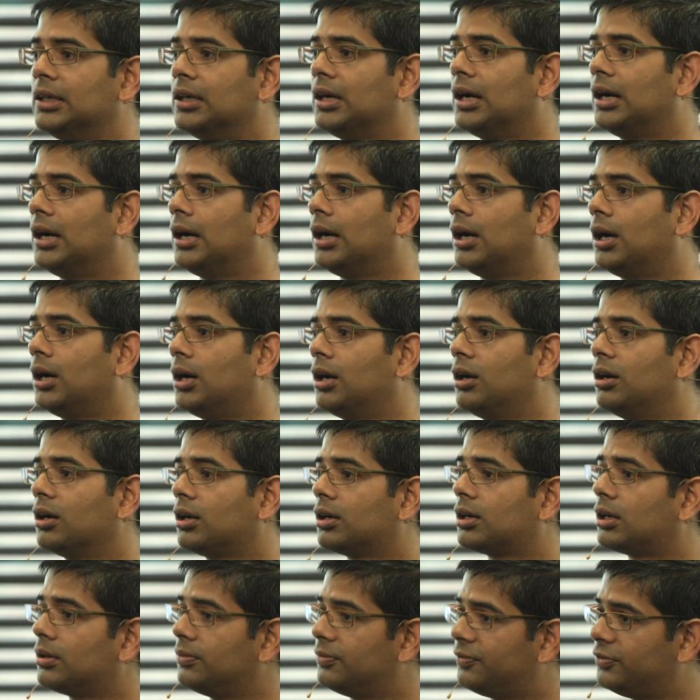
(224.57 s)
A
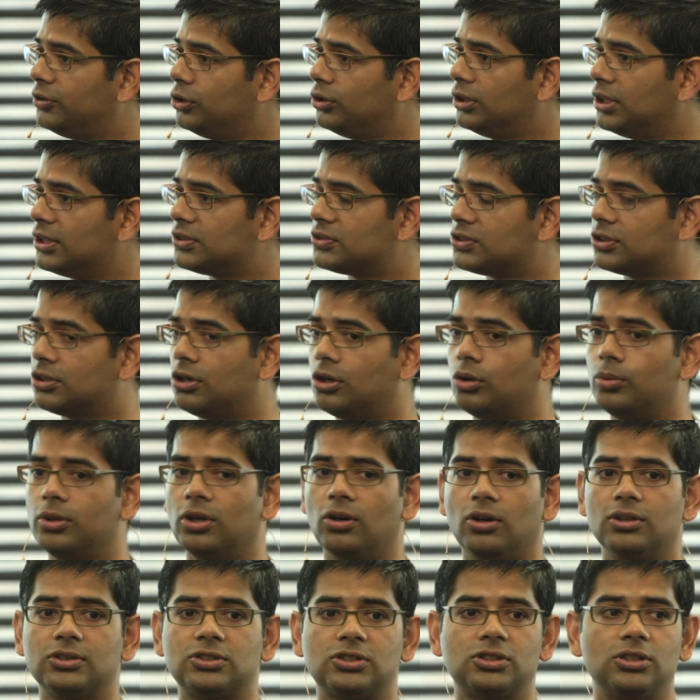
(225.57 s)
few years ago, we
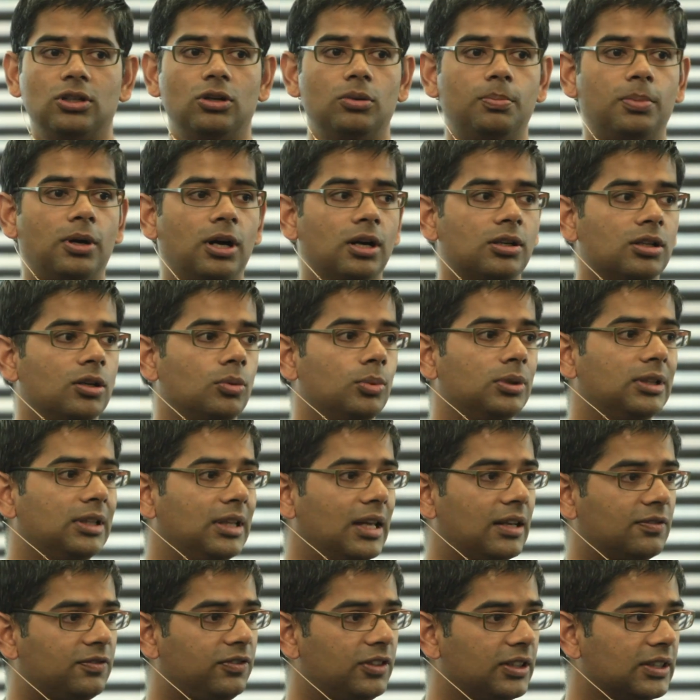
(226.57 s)
also partnered with
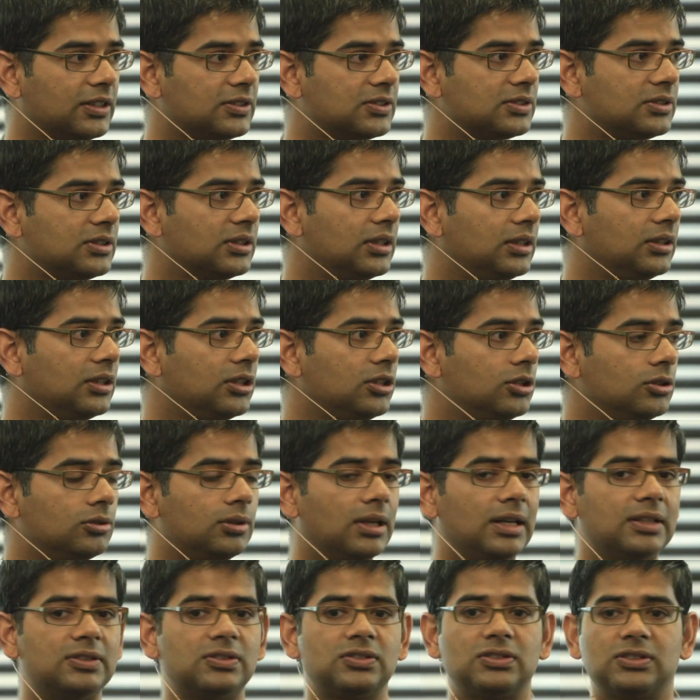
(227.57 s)
Netflix in the
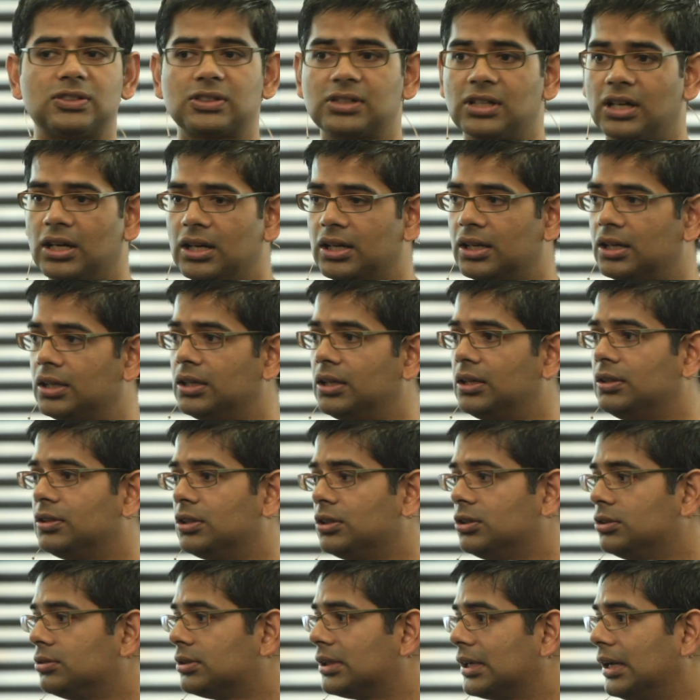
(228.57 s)
US, Sky in
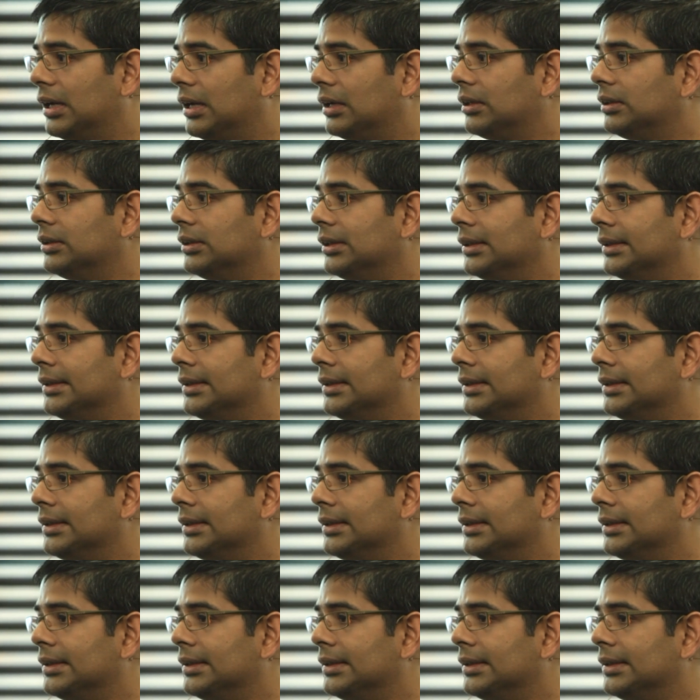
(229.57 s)
the UK,